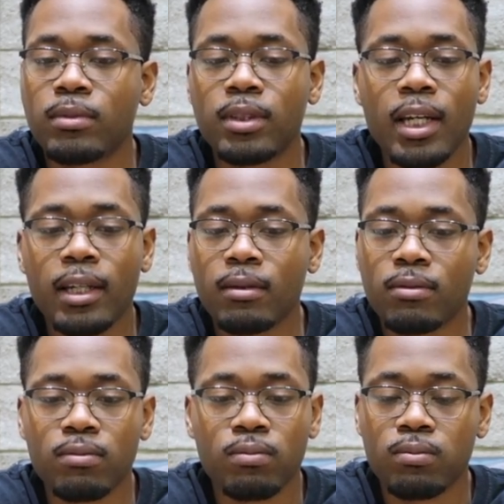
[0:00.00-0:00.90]
take
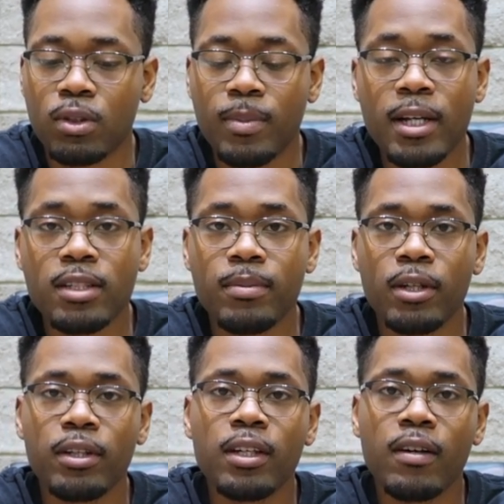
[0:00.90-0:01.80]

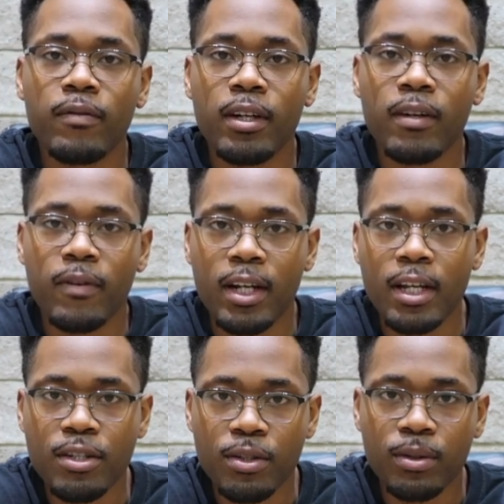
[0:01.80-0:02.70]
responsibility of their
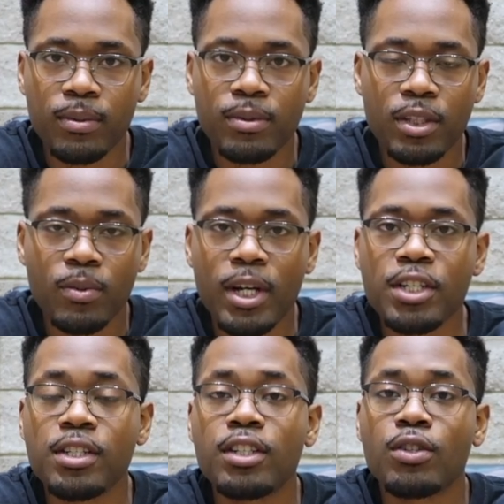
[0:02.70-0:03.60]
financial
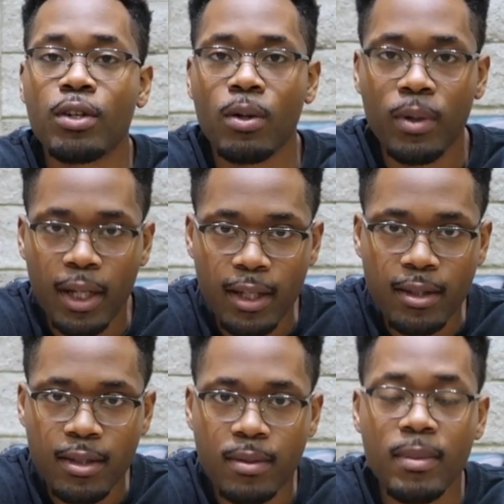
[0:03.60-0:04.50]
situation into their own
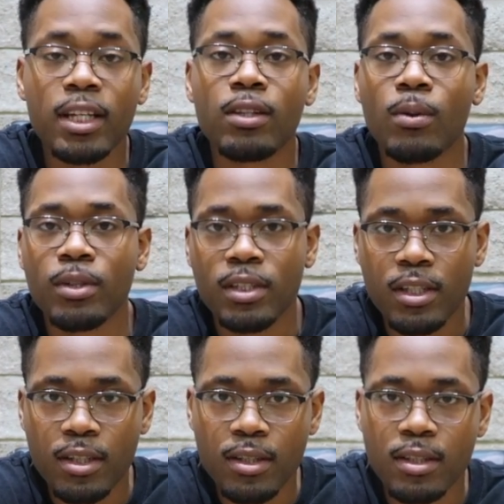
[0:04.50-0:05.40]
hands, make their own
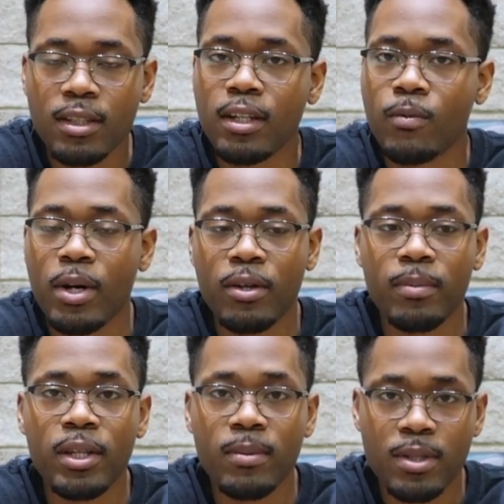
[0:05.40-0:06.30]
decisions, whether it
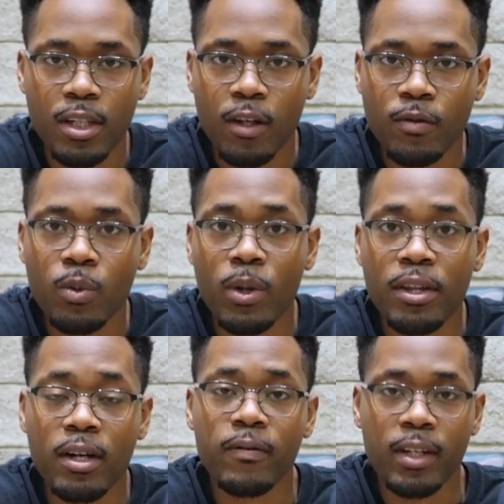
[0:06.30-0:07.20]
be themselves or with
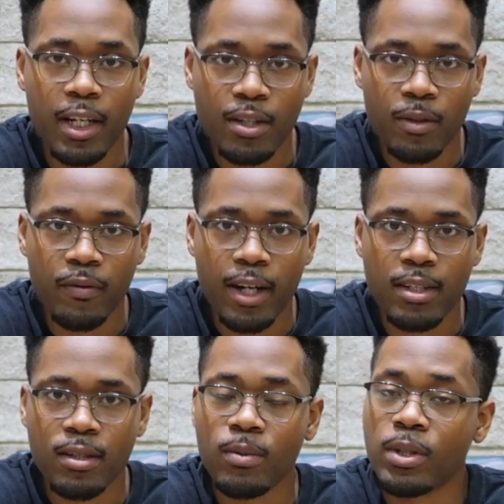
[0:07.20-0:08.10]
a financial
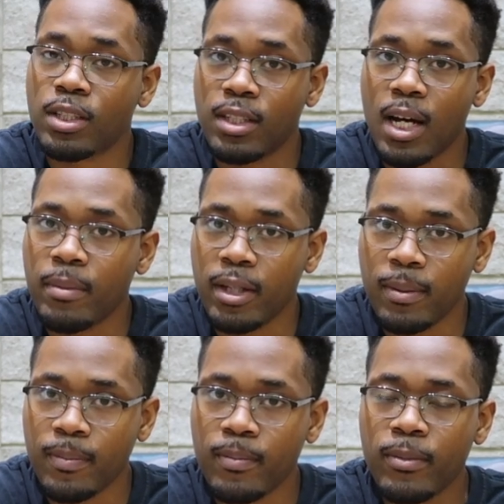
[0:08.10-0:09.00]
advisor, which is not me,
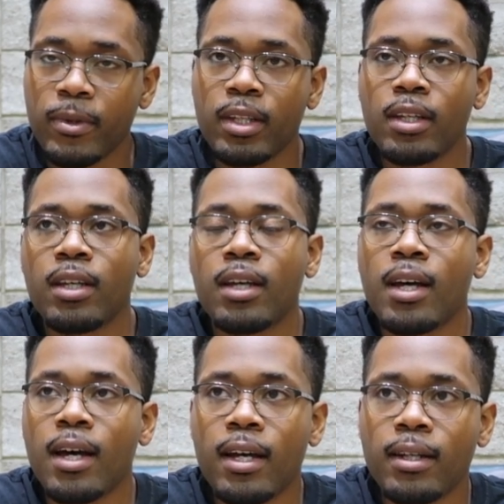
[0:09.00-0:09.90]

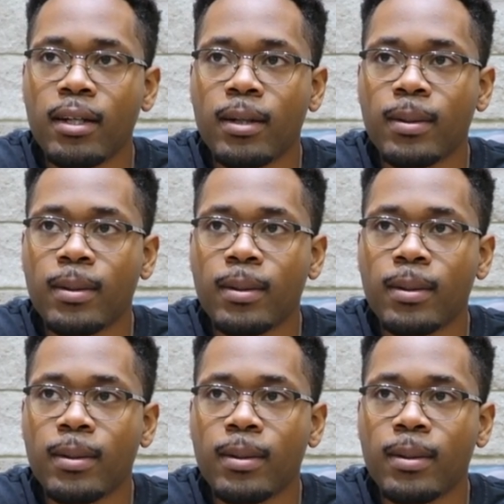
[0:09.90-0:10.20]
and